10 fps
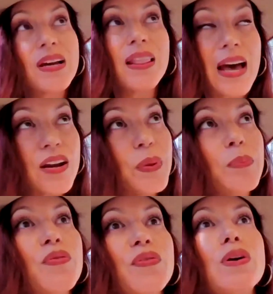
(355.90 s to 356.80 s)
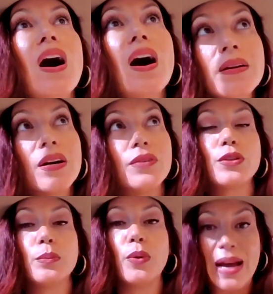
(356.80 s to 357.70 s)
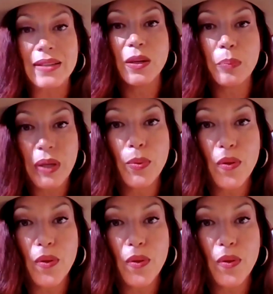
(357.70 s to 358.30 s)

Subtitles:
lot of people feel uncomfortable asking people